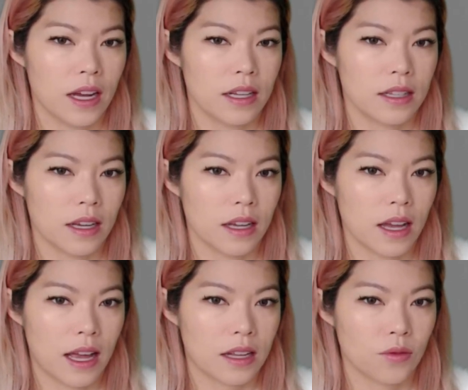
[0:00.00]
the
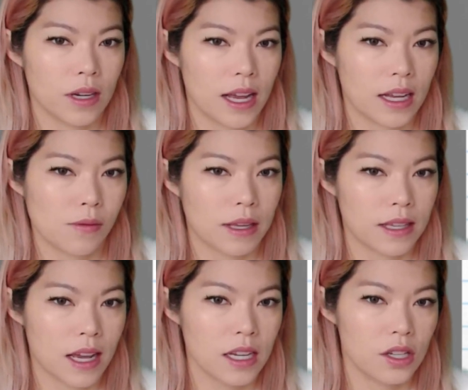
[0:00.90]
x with x
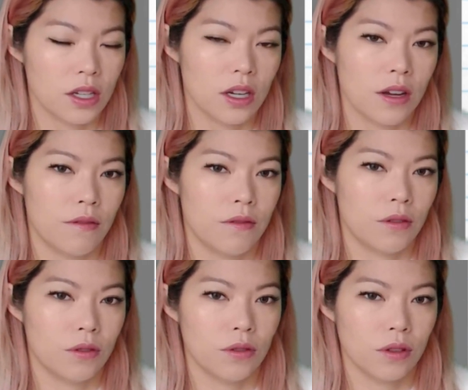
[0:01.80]
plus h
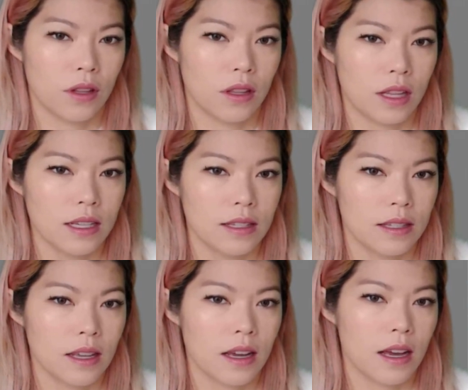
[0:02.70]
for
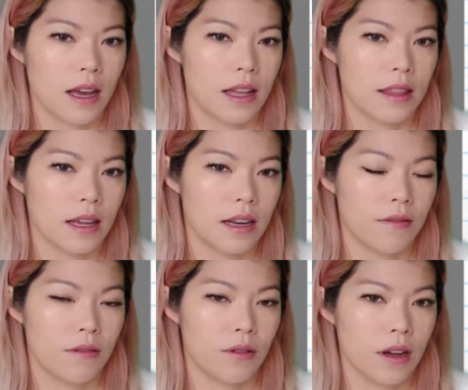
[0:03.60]
this. And then
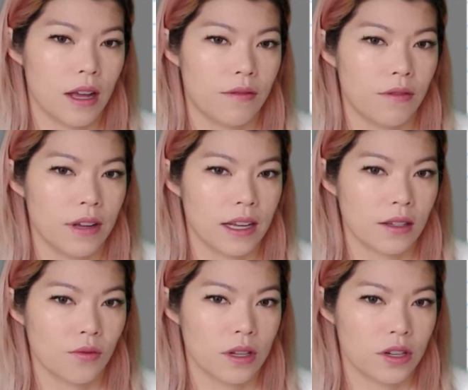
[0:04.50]
for f of
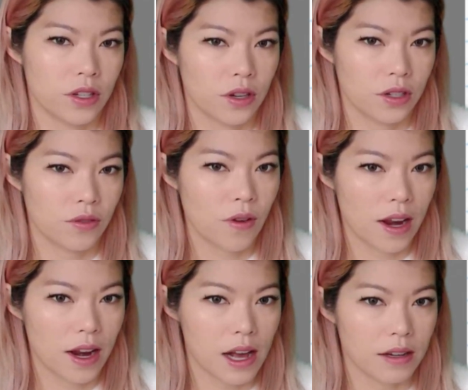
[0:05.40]
x, we're just going to write
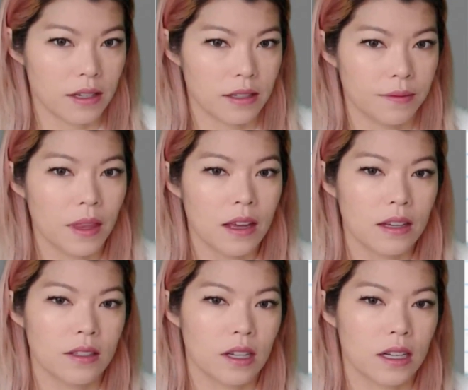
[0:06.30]
it out.
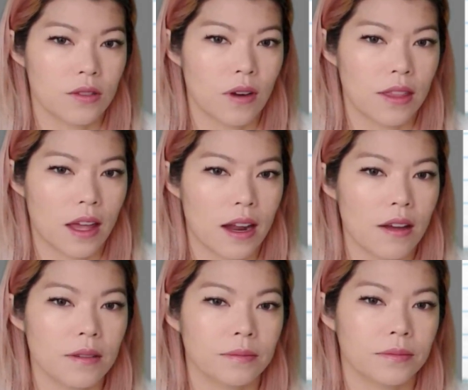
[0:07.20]
So let's write that
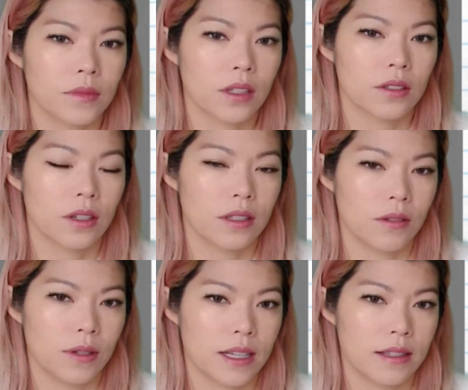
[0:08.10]
out. So
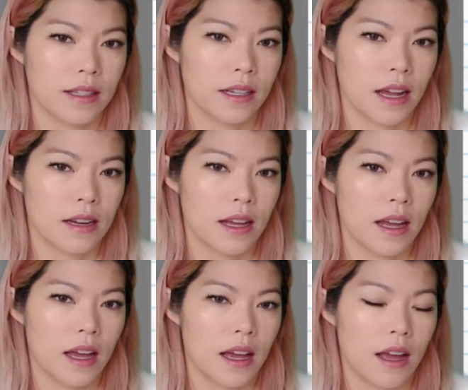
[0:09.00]
we can see that
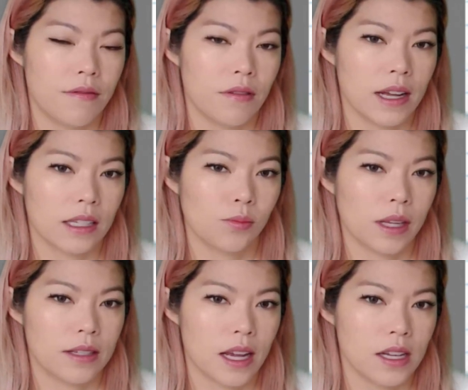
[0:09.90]
f of x
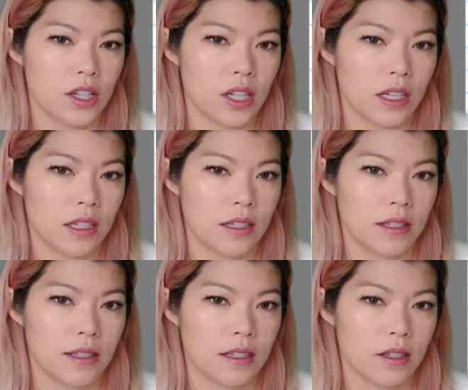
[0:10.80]
plus h
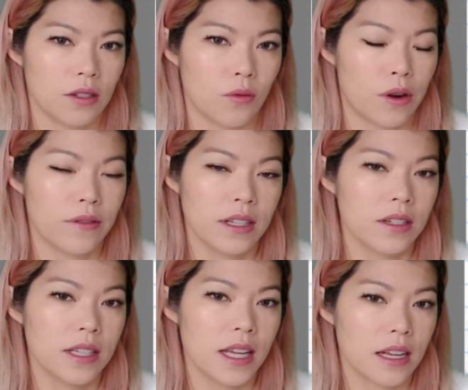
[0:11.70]
is, so wherever
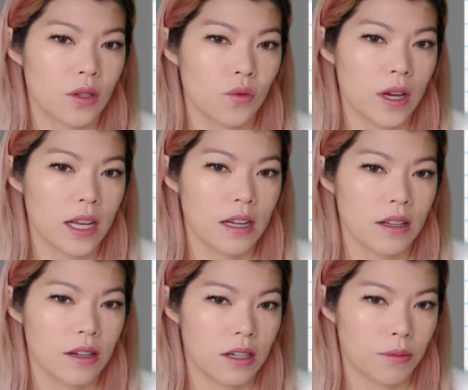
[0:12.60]
you see x squared,
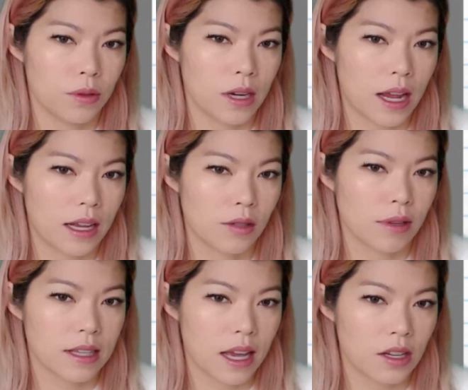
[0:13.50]
you're going to put x
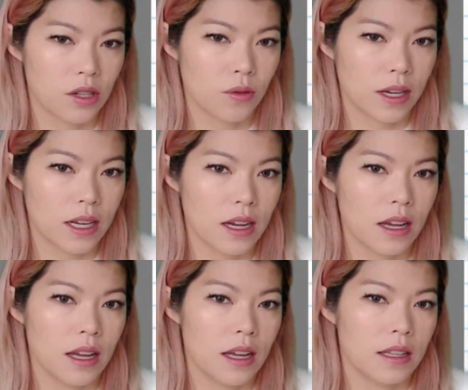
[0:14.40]
plus h squared,
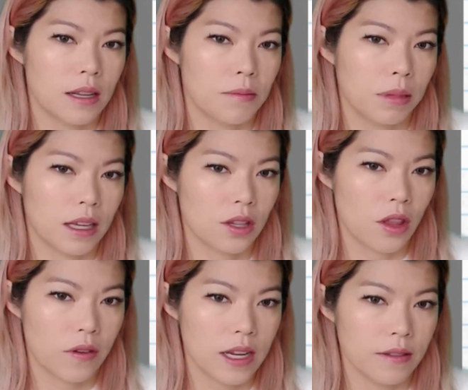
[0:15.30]
then plus
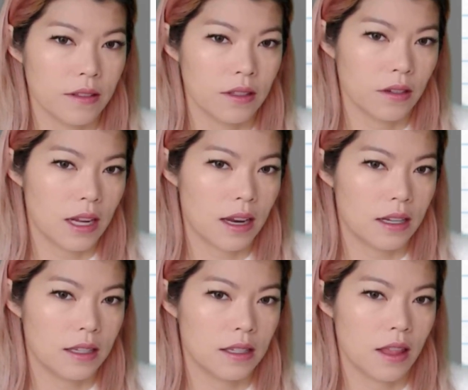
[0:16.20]
3. So that
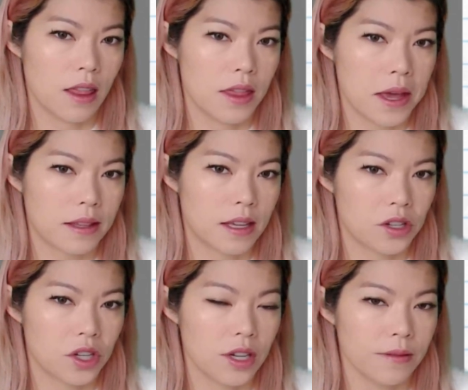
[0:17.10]
is that
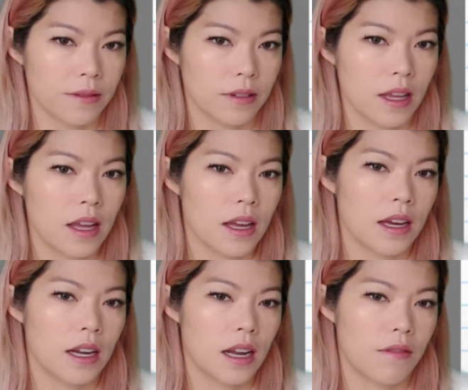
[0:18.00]
section.
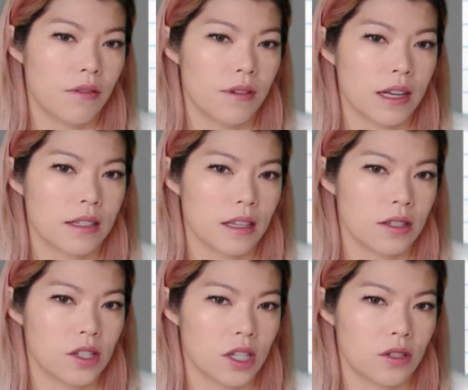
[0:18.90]
And then f of x
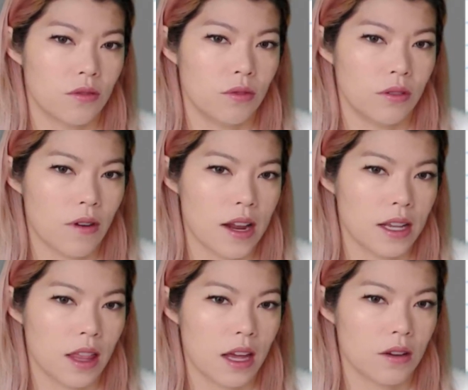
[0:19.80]
is just
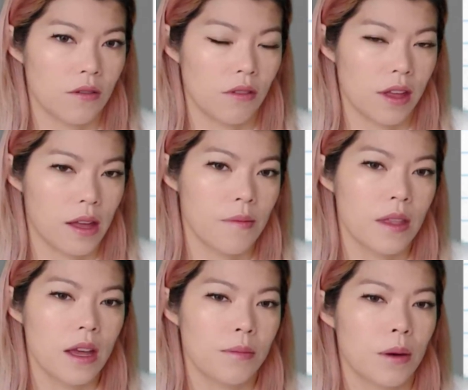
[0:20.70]
rewriting that over there.
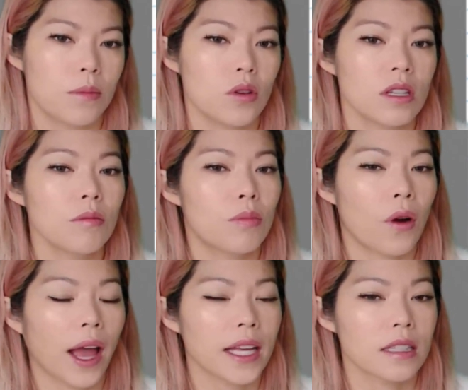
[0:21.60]
But I'm using
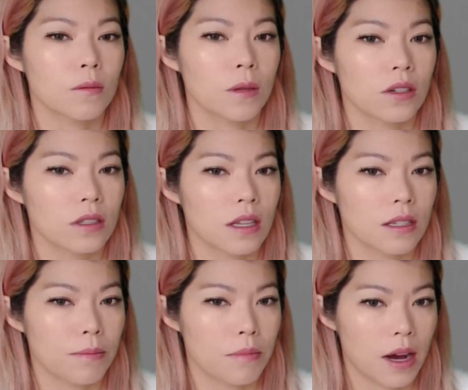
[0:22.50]
brackets because there's
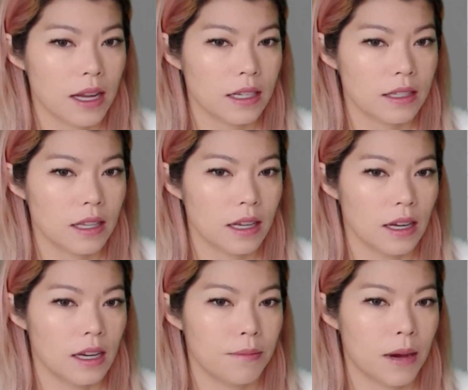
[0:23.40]
a minus there,
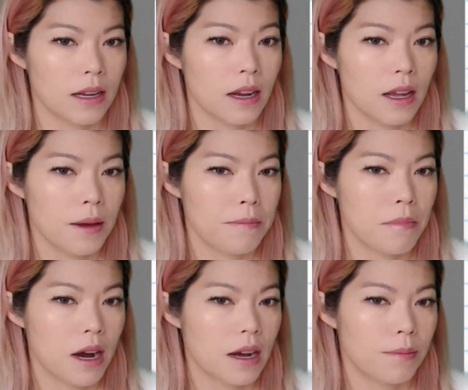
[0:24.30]
and I might
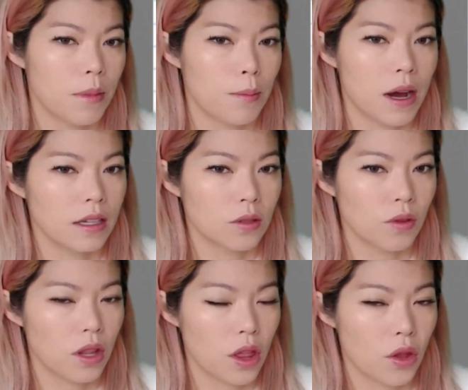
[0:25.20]
muck up the minus
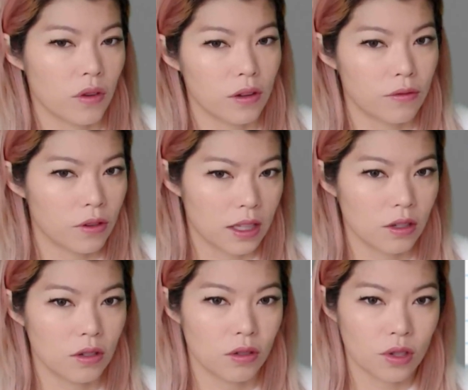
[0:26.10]
with the 3 if we forget
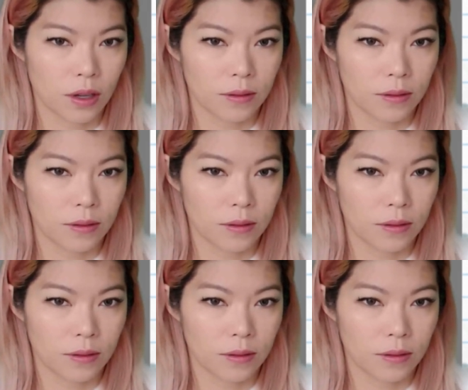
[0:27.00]
to do so.